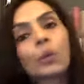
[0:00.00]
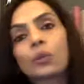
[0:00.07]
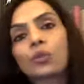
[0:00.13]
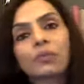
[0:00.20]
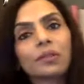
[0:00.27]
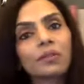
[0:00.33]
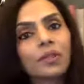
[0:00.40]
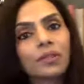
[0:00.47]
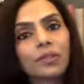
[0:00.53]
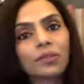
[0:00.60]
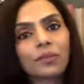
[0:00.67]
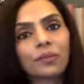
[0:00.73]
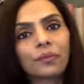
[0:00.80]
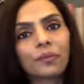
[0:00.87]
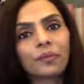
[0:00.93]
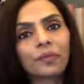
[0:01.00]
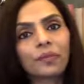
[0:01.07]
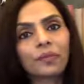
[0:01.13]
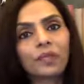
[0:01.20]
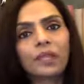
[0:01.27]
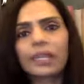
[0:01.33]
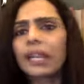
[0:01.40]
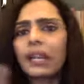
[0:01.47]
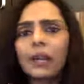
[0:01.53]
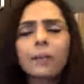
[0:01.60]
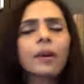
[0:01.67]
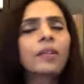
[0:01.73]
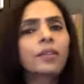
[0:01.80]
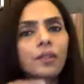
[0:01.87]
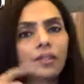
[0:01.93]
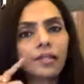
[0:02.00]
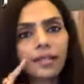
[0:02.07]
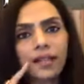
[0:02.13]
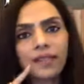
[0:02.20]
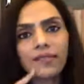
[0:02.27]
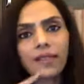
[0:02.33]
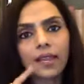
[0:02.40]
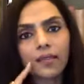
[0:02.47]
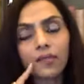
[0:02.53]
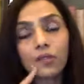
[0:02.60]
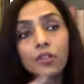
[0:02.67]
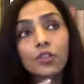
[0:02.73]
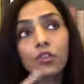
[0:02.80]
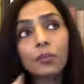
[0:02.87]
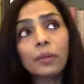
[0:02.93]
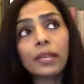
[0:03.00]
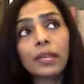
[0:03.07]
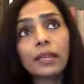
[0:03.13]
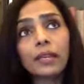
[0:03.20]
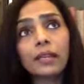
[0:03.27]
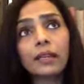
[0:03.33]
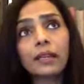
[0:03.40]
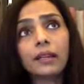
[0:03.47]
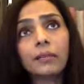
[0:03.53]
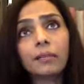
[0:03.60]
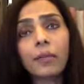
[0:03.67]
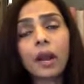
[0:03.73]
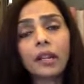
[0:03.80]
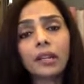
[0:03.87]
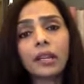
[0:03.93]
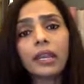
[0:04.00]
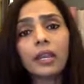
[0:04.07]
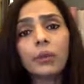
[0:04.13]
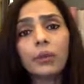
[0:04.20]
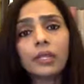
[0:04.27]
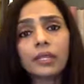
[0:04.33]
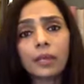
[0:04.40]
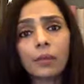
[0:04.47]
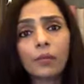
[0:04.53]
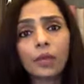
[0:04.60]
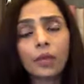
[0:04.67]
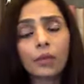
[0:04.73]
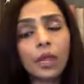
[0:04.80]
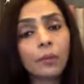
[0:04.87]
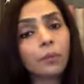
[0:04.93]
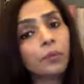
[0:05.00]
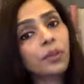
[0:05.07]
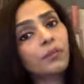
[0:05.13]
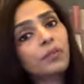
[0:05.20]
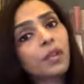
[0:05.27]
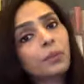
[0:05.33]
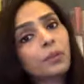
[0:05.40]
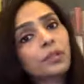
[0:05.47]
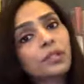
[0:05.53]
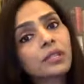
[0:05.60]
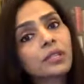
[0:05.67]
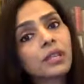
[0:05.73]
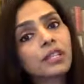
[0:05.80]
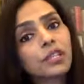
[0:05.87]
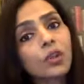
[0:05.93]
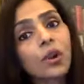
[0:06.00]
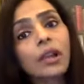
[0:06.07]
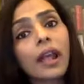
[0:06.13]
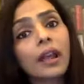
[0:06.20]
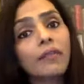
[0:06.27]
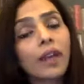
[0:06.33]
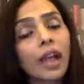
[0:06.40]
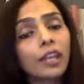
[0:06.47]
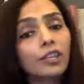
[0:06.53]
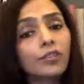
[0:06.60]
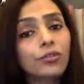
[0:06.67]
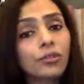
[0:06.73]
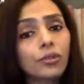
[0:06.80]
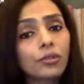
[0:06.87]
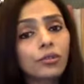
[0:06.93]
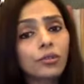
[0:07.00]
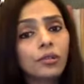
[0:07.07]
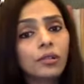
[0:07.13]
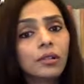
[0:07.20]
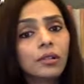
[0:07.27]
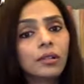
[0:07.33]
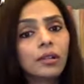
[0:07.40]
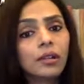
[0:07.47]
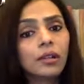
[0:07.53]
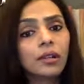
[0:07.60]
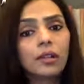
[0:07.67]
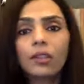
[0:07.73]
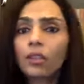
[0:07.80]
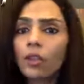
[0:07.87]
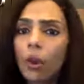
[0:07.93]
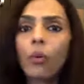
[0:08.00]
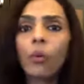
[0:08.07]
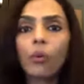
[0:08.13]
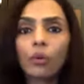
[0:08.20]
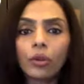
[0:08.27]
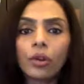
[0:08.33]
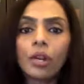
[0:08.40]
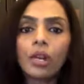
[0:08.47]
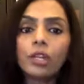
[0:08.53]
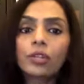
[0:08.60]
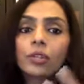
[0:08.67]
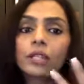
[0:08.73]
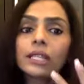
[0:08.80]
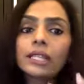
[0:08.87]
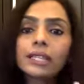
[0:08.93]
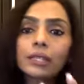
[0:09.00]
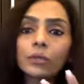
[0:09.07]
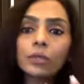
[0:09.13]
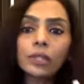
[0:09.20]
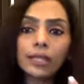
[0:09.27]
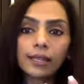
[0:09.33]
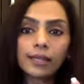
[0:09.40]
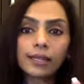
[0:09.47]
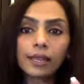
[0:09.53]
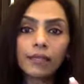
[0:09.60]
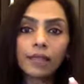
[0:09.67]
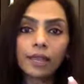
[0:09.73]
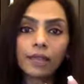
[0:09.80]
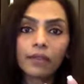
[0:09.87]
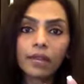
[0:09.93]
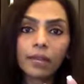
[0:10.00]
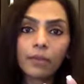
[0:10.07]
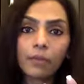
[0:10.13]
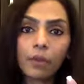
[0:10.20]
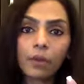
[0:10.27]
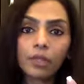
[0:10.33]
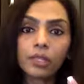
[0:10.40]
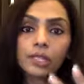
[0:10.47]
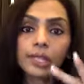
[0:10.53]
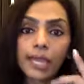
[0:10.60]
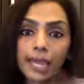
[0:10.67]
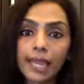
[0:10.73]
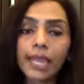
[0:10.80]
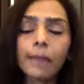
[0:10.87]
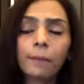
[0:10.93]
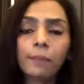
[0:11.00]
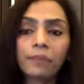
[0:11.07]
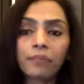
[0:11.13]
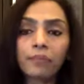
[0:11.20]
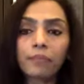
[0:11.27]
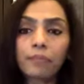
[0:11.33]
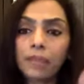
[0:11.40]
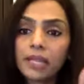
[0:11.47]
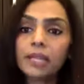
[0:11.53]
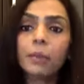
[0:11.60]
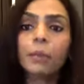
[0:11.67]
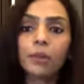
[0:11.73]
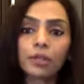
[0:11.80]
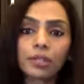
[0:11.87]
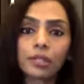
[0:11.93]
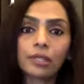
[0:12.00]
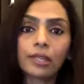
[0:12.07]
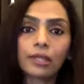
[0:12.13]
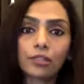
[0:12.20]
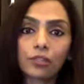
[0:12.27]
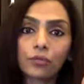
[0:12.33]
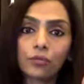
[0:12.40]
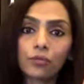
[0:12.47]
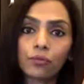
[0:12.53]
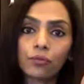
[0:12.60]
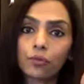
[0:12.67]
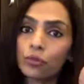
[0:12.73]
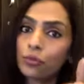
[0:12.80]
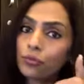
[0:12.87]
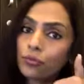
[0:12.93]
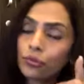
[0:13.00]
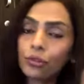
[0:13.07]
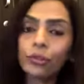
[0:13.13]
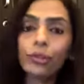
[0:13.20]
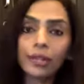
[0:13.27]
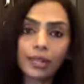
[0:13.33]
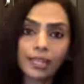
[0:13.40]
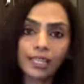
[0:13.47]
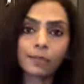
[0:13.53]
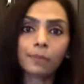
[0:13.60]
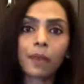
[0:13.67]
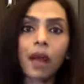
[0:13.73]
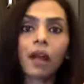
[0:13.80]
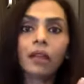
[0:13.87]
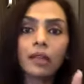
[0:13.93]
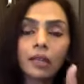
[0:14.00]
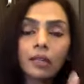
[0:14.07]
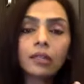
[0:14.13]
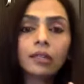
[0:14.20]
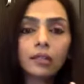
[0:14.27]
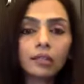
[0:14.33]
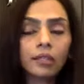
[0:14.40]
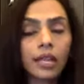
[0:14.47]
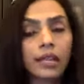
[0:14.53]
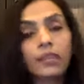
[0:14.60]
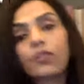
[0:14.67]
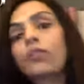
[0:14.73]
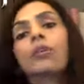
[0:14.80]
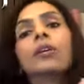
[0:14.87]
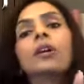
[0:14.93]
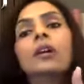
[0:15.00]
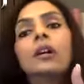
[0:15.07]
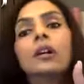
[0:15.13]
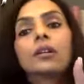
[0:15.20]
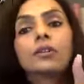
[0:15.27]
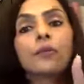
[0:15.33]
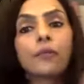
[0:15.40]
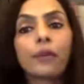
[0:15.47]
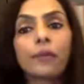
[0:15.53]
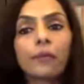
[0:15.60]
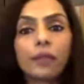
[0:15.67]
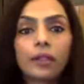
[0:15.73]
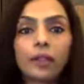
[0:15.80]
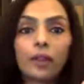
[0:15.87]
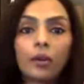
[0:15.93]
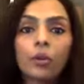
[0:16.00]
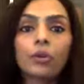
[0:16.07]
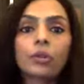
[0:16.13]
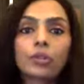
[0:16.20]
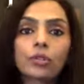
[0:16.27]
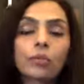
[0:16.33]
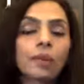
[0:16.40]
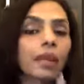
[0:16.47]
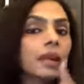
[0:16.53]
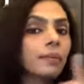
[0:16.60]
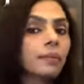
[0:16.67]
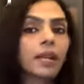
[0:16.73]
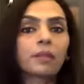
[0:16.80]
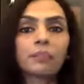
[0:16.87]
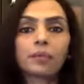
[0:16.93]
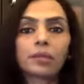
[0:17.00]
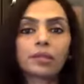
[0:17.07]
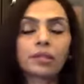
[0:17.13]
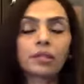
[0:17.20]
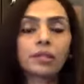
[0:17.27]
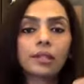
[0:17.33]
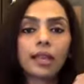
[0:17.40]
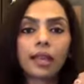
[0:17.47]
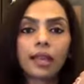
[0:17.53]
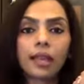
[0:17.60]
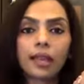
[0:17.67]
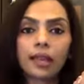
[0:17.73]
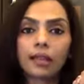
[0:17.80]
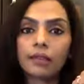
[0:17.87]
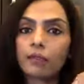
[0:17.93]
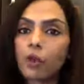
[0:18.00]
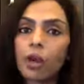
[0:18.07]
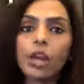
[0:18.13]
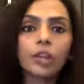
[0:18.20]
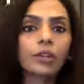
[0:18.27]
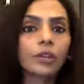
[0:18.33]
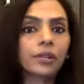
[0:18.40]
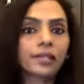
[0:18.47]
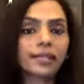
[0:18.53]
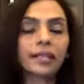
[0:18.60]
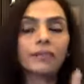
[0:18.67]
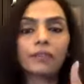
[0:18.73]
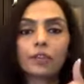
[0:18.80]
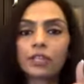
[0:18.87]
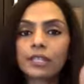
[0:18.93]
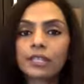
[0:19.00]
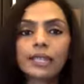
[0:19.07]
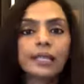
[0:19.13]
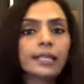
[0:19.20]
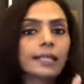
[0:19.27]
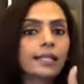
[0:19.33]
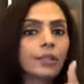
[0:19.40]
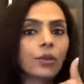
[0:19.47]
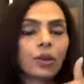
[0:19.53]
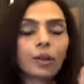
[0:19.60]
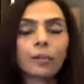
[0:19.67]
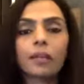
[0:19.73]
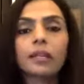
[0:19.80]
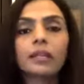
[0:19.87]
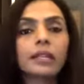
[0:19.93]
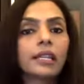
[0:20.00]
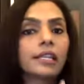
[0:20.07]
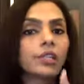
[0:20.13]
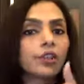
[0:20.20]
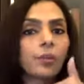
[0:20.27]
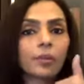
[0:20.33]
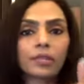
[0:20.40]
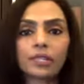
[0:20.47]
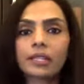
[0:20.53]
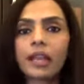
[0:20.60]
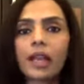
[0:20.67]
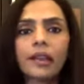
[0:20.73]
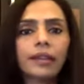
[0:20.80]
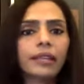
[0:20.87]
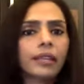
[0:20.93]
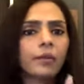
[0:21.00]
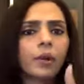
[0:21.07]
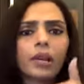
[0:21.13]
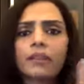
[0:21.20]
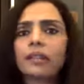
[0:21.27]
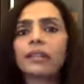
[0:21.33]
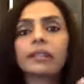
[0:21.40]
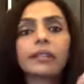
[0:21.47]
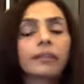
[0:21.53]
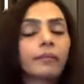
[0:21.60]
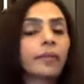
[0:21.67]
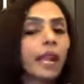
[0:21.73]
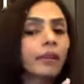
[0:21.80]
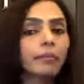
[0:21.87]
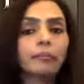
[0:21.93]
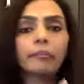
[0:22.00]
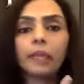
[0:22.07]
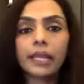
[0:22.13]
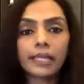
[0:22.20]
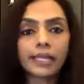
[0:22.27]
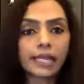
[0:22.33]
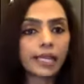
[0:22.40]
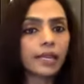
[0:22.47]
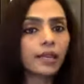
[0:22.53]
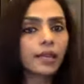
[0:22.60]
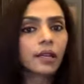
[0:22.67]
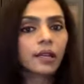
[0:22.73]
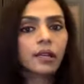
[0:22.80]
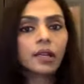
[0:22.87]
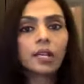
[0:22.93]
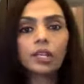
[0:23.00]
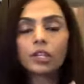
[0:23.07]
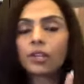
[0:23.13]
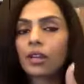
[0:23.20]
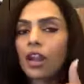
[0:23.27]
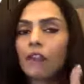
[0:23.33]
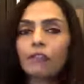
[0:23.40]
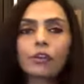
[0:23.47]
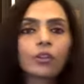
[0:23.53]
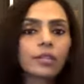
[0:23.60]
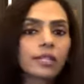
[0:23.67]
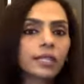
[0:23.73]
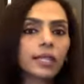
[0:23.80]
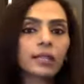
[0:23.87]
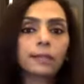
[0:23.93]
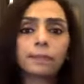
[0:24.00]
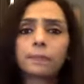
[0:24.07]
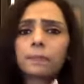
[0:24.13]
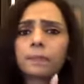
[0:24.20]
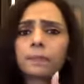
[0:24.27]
want to be with you. think about yourself. Like, would you be partnering with someone that if that person does not add value to you? No. So these two things are very, very important. A, be the person that you really aspire that you're to fulfill the goal. So become that person. Work on yourself, your skills, your abilities, your personality, whatever that may take. Craft your skill,